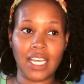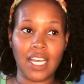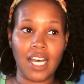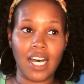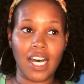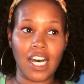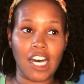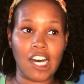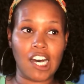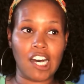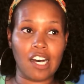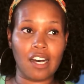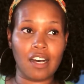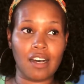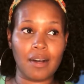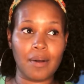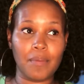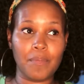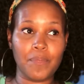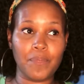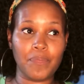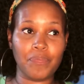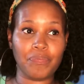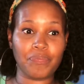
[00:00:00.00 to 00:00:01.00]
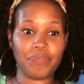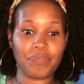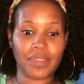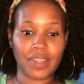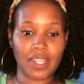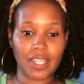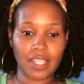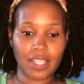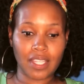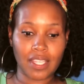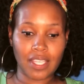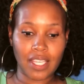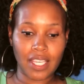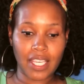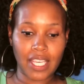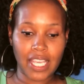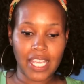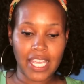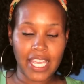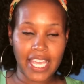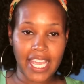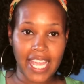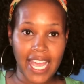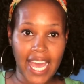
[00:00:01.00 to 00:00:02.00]

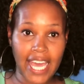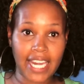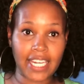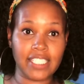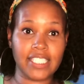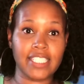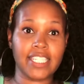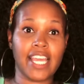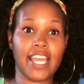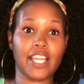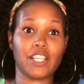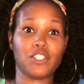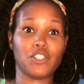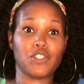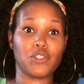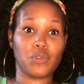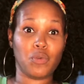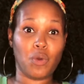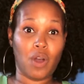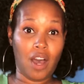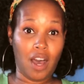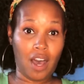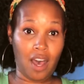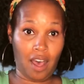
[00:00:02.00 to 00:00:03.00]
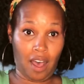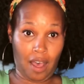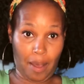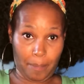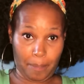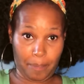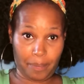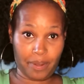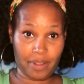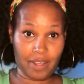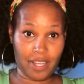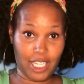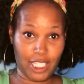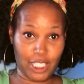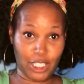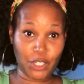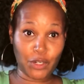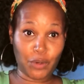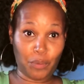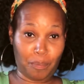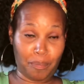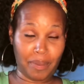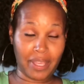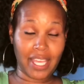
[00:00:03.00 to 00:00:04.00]
it kind of takes you up a
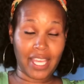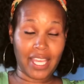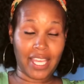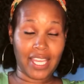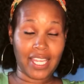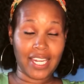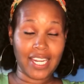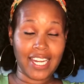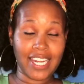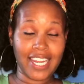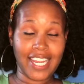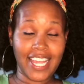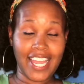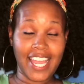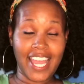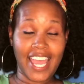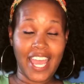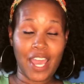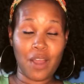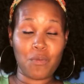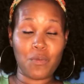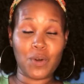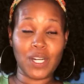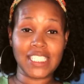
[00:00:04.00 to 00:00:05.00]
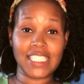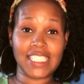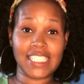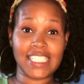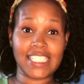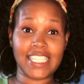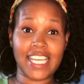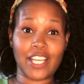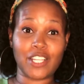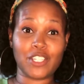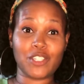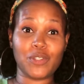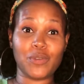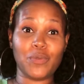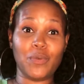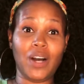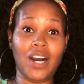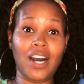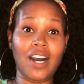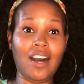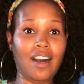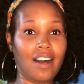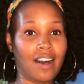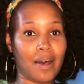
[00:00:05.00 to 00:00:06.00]
little bit. And once it takes you
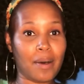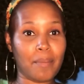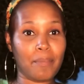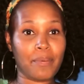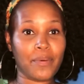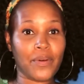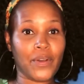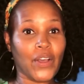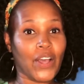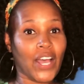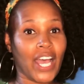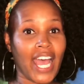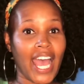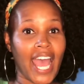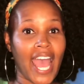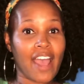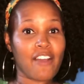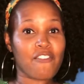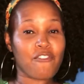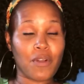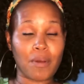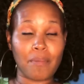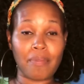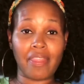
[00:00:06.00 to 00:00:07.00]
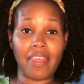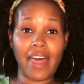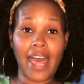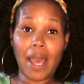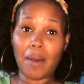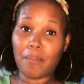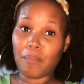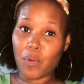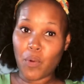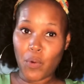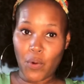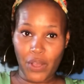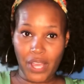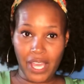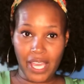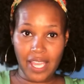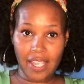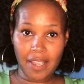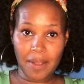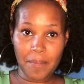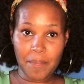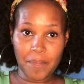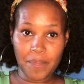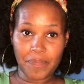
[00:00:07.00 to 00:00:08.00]
up, from that
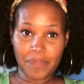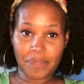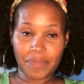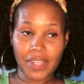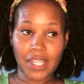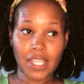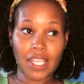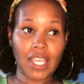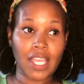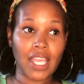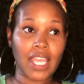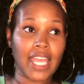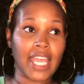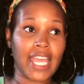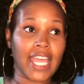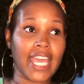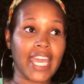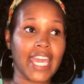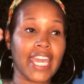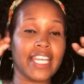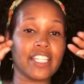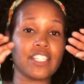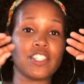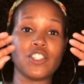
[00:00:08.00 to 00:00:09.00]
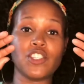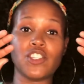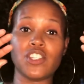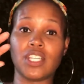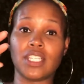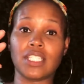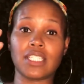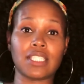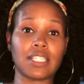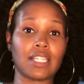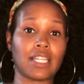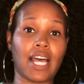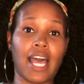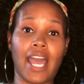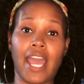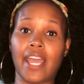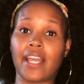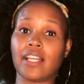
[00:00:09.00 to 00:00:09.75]
point, it's just like